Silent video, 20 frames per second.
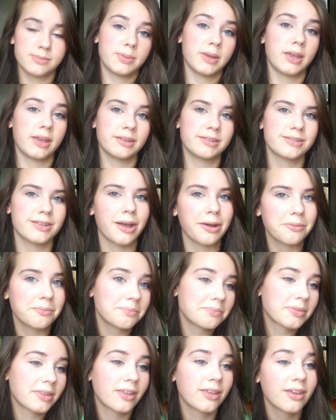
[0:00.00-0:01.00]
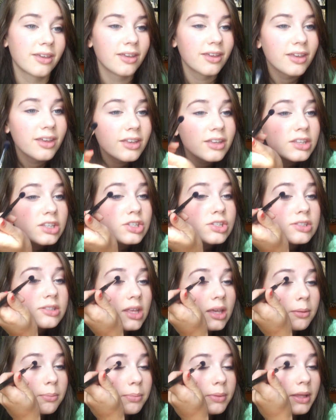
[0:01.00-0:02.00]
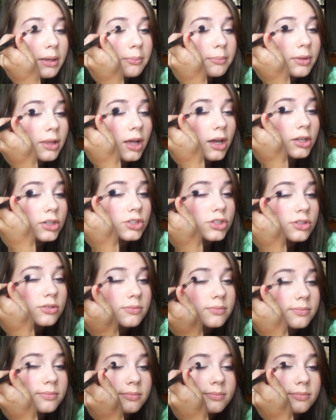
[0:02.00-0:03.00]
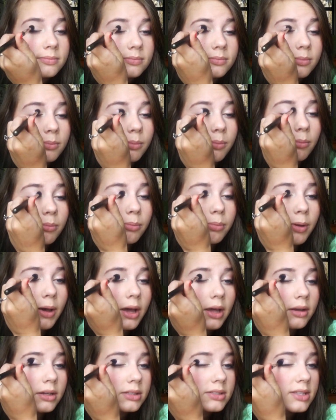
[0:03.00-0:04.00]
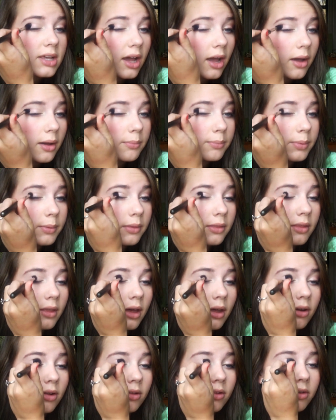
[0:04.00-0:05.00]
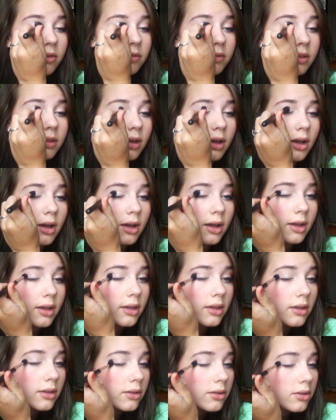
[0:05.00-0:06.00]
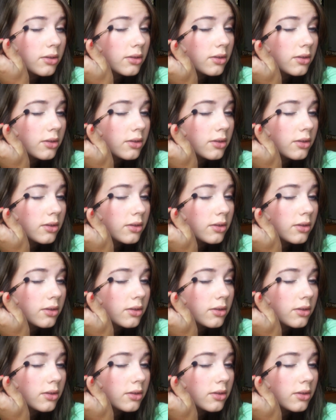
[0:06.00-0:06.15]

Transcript: is pink. So just like blame blush, but tap that all over the eye.